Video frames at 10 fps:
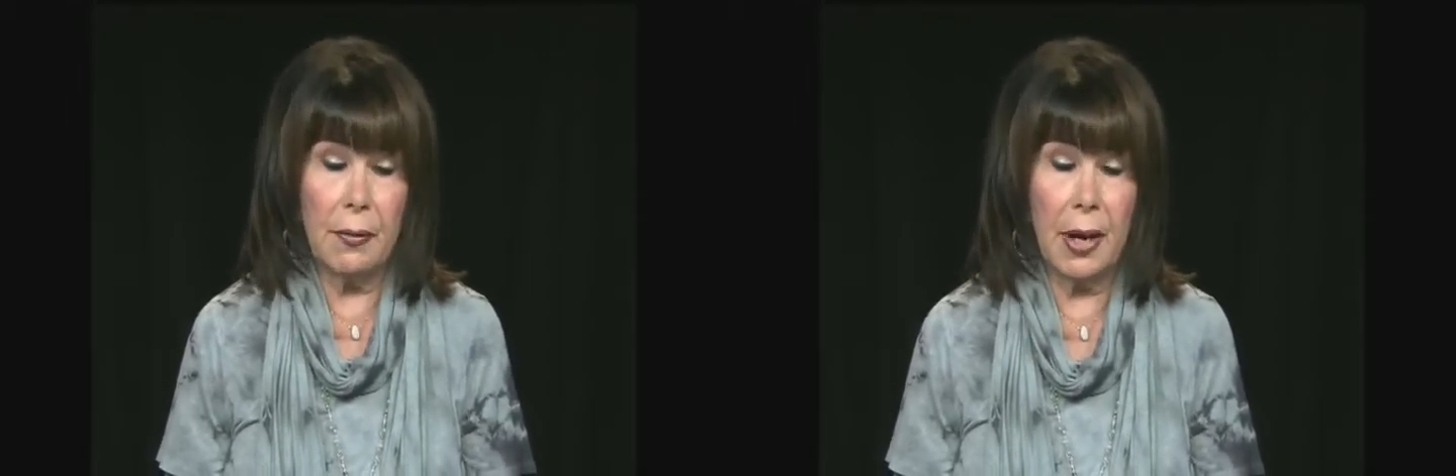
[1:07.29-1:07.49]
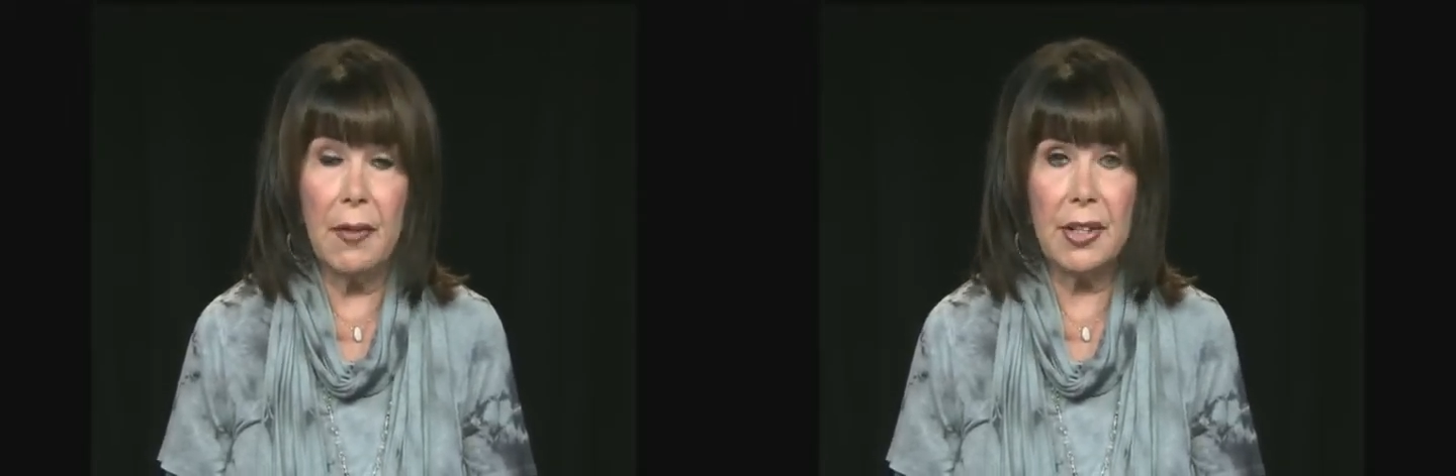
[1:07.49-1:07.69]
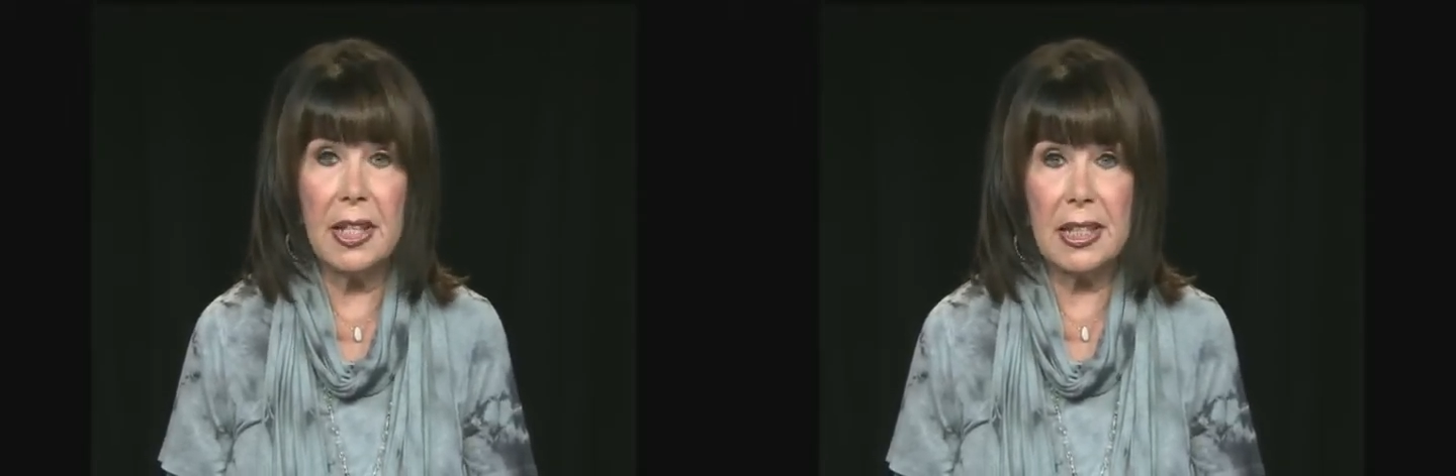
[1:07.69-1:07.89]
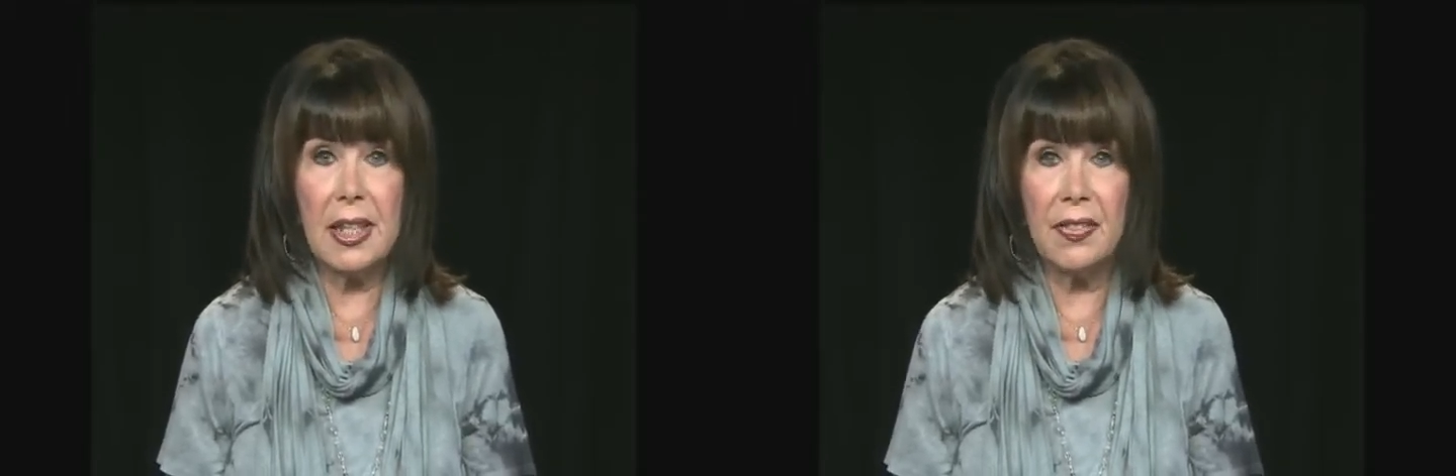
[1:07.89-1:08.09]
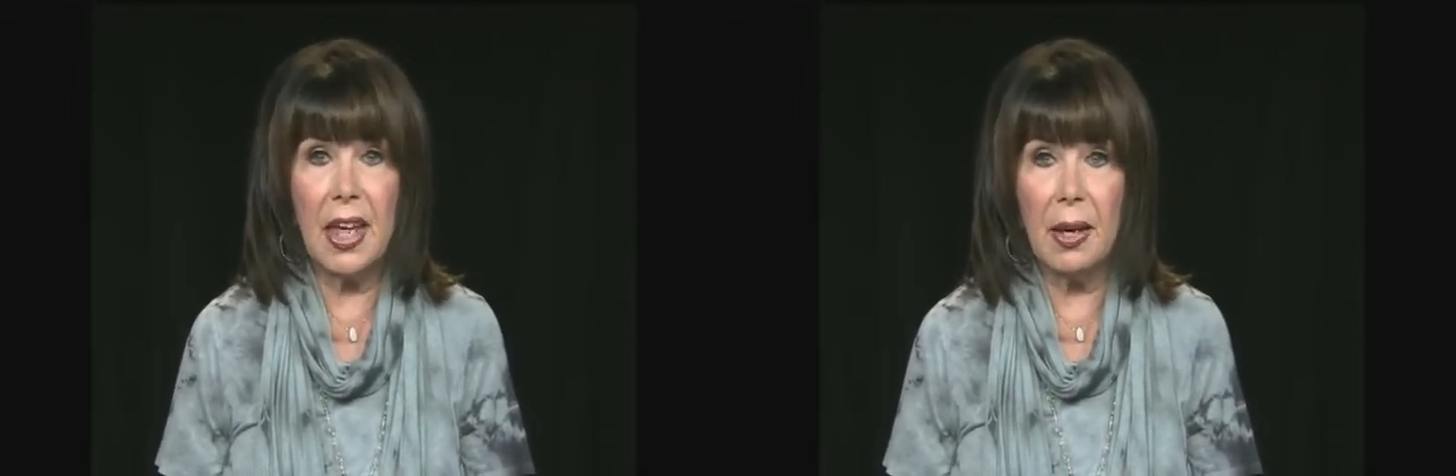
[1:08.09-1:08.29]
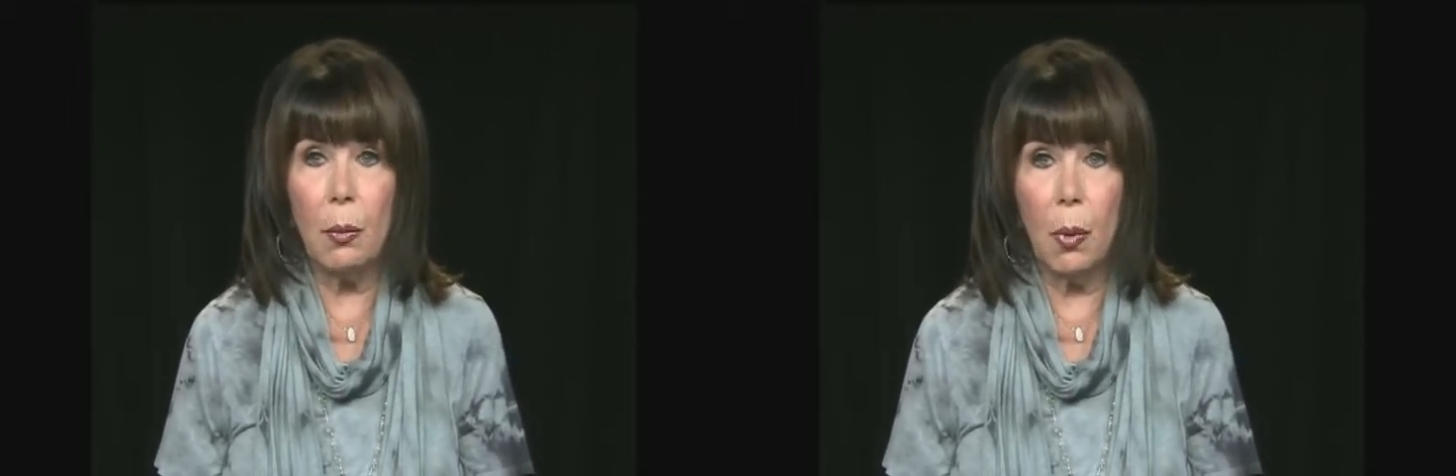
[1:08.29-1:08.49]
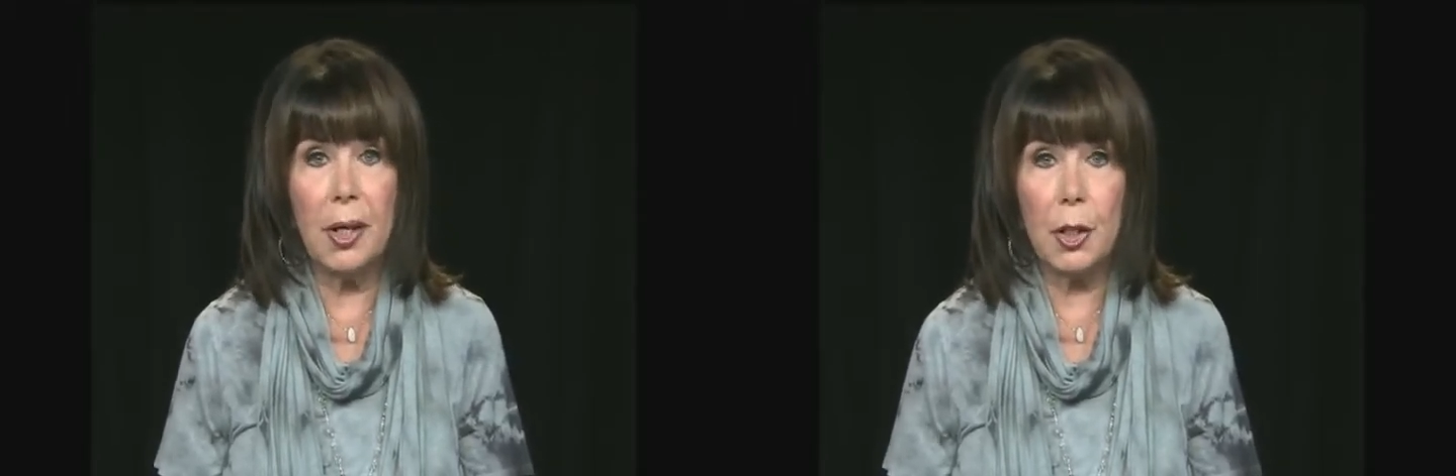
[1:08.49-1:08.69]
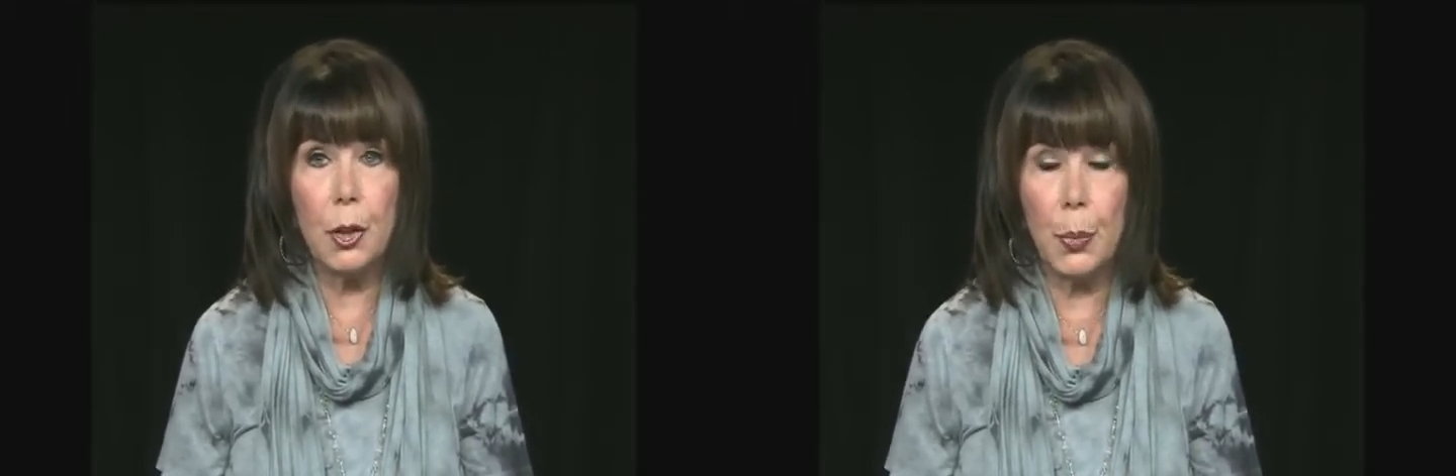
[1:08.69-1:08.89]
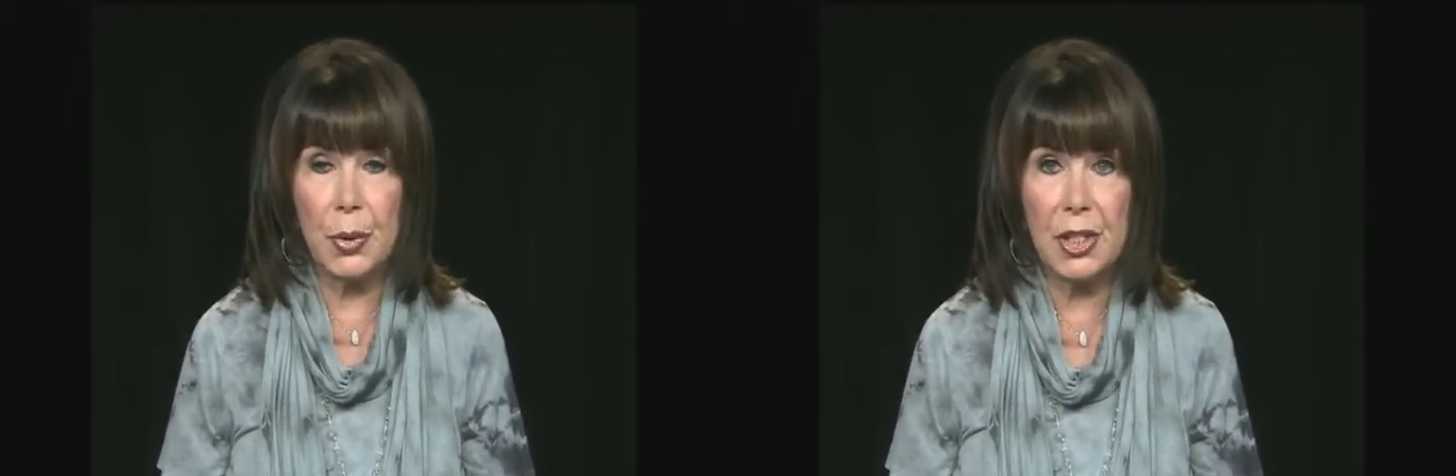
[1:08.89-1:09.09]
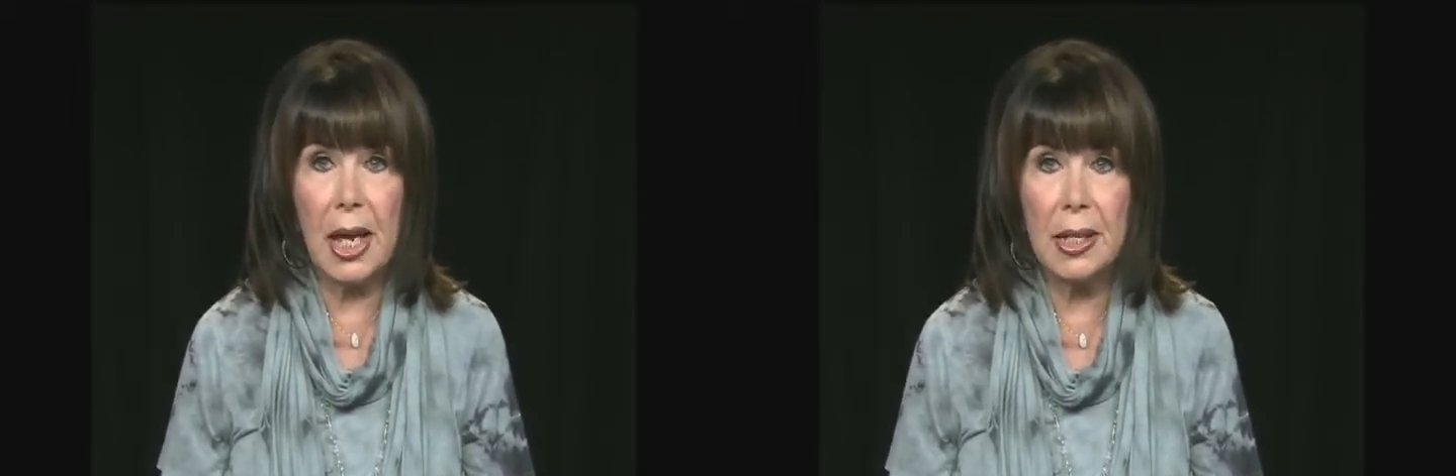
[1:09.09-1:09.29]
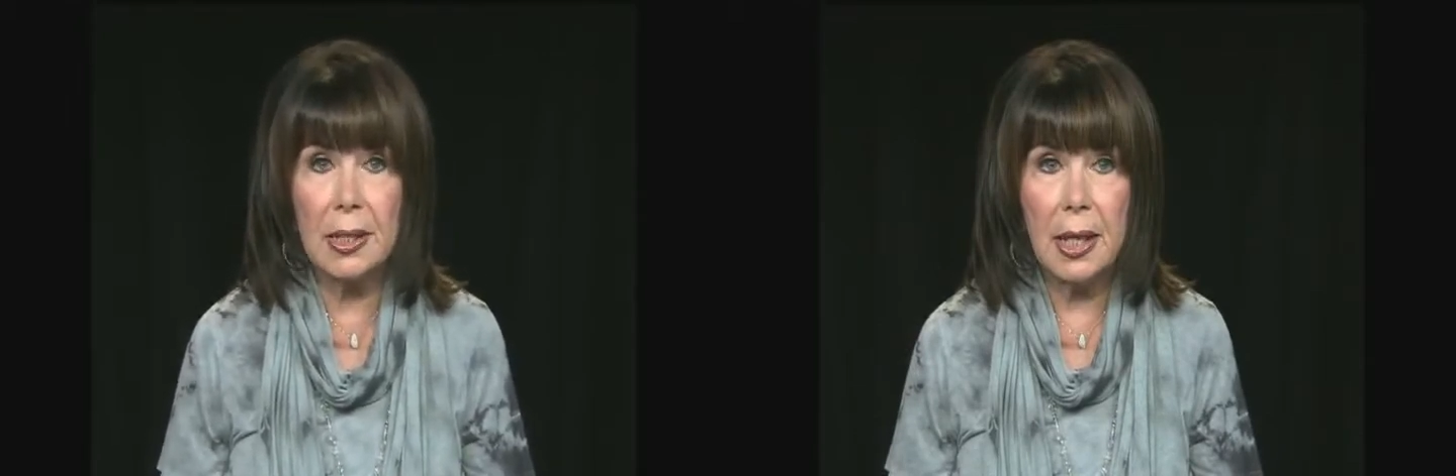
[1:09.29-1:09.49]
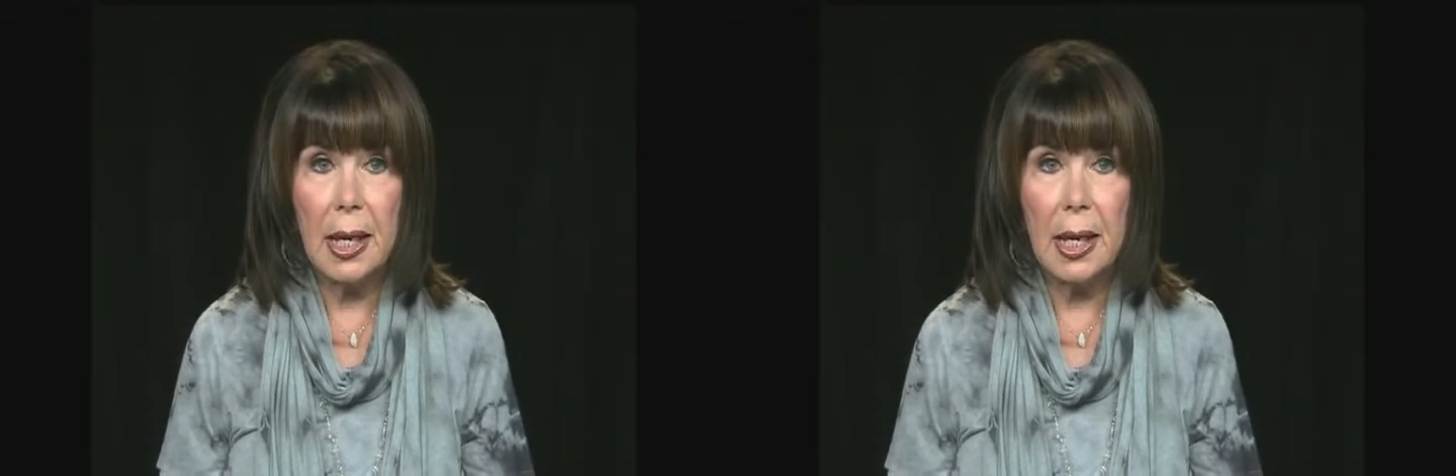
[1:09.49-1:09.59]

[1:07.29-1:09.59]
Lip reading: evidence that they wanted to present,